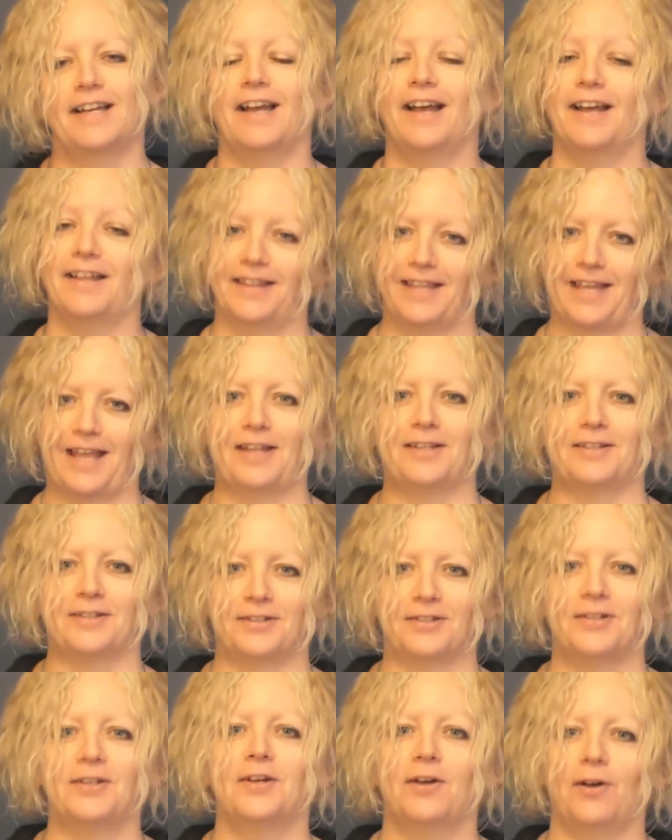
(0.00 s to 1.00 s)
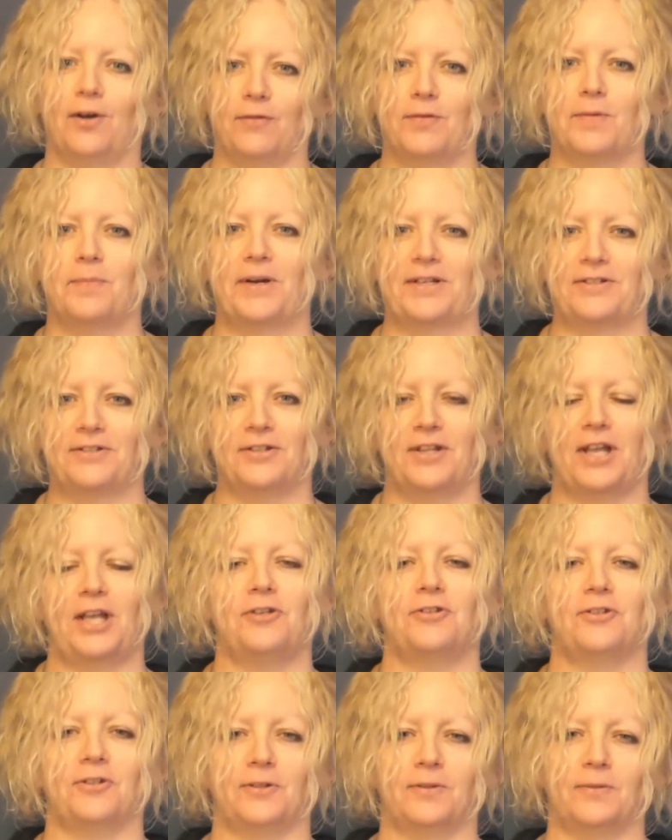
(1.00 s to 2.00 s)
at the end of the
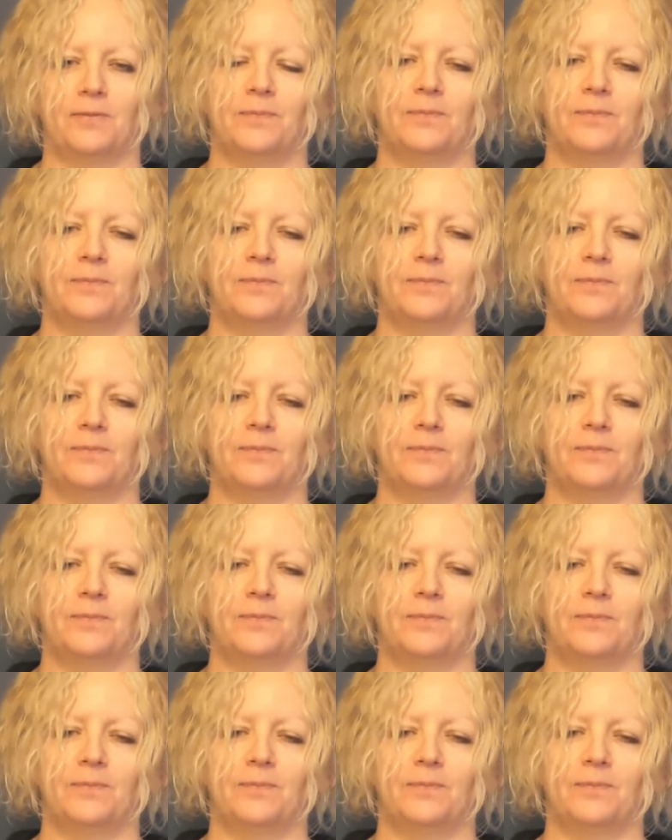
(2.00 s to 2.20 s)
presentation?